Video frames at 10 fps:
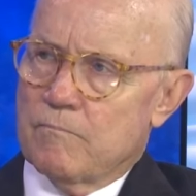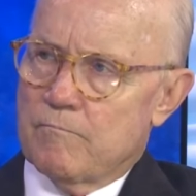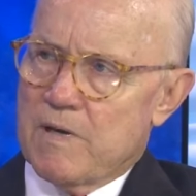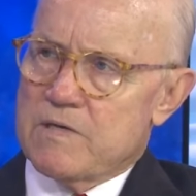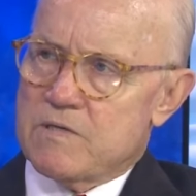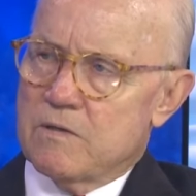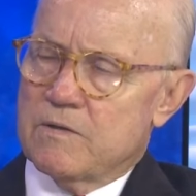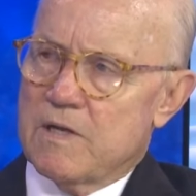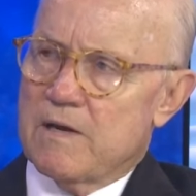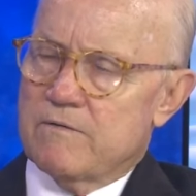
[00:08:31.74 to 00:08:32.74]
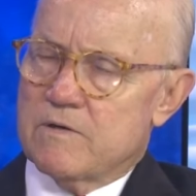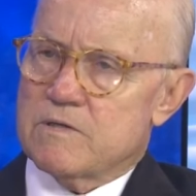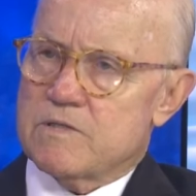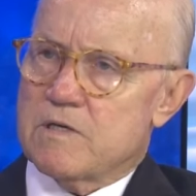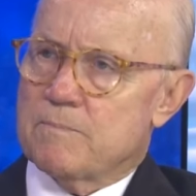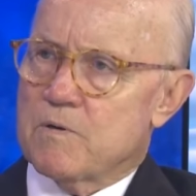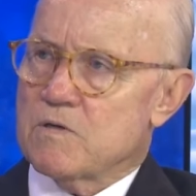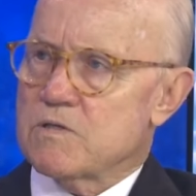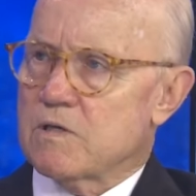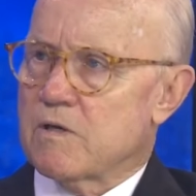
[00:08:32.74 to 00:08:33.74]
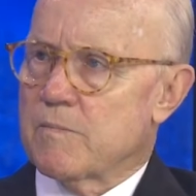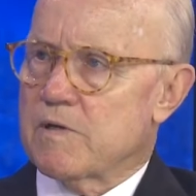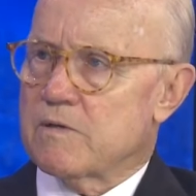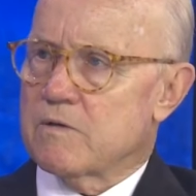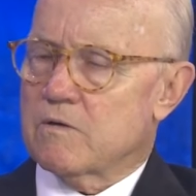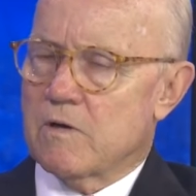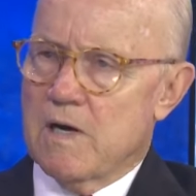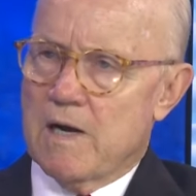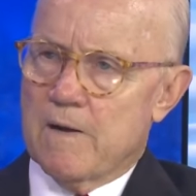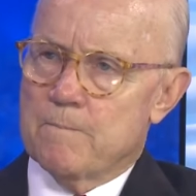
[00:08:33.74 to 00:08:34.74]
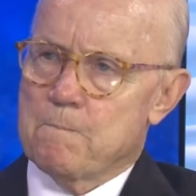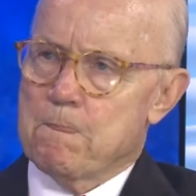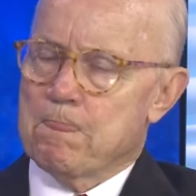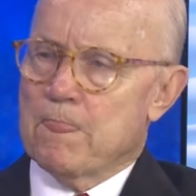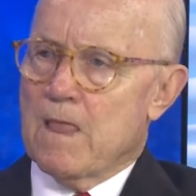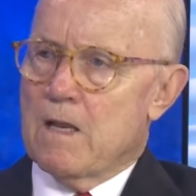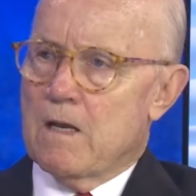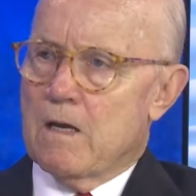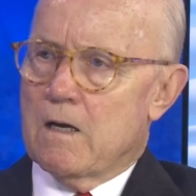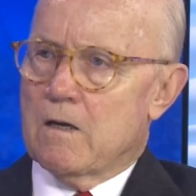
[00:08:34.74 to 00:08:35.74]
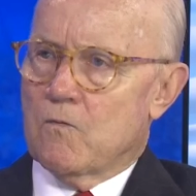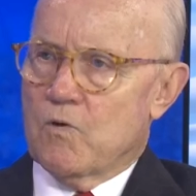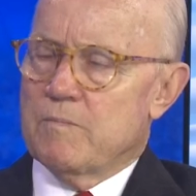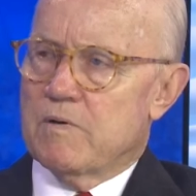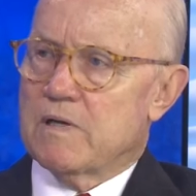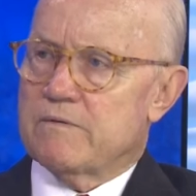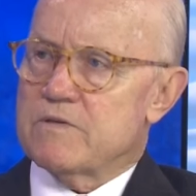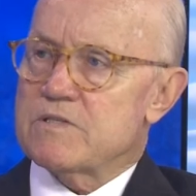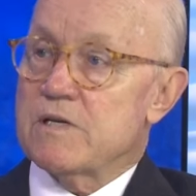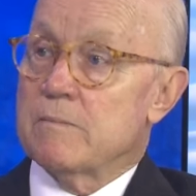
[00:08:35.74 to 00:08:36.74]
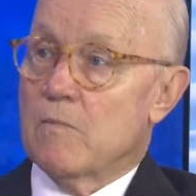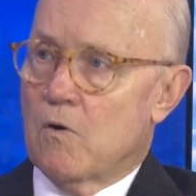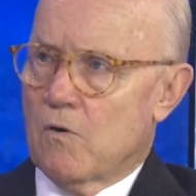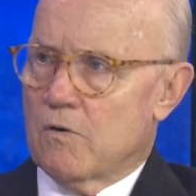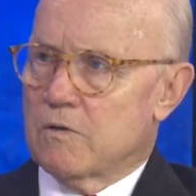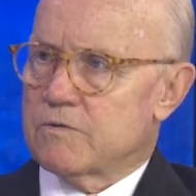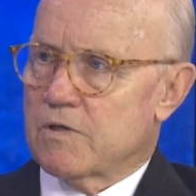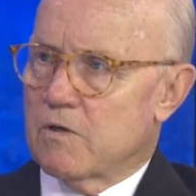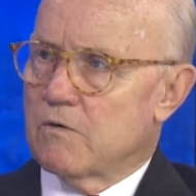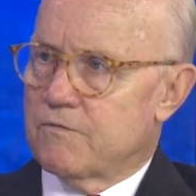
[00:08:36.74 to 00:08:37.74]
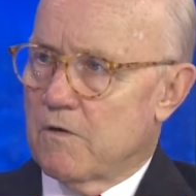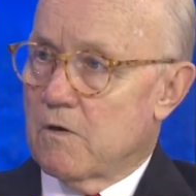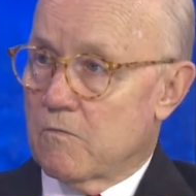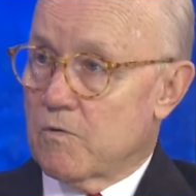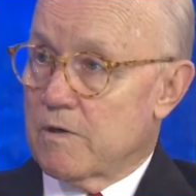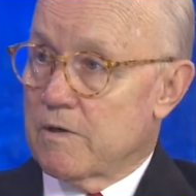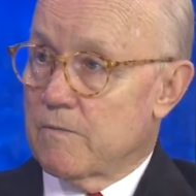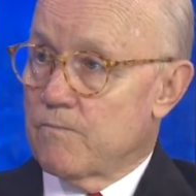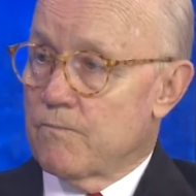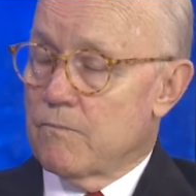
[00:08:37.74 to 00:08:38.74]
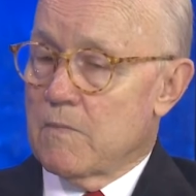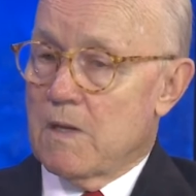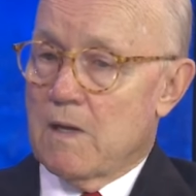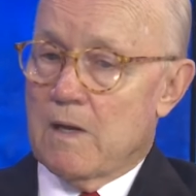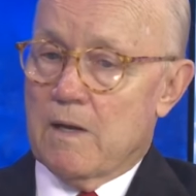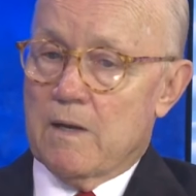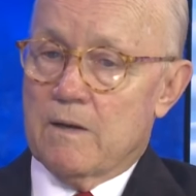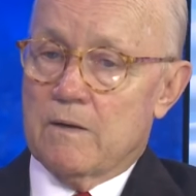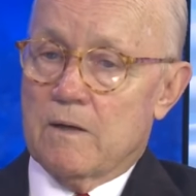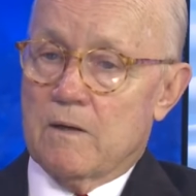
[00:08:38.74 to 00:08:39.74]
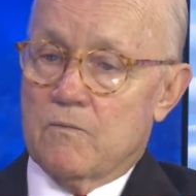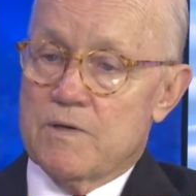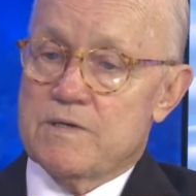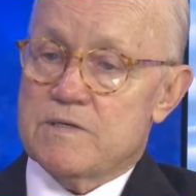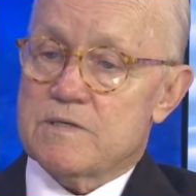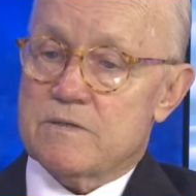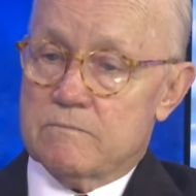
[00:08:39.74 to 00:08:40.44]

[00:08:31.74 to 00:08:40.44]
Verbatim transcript: based on the evidence that a person committed the crime, uh, we believe it's immoral to go forward. And uh, we just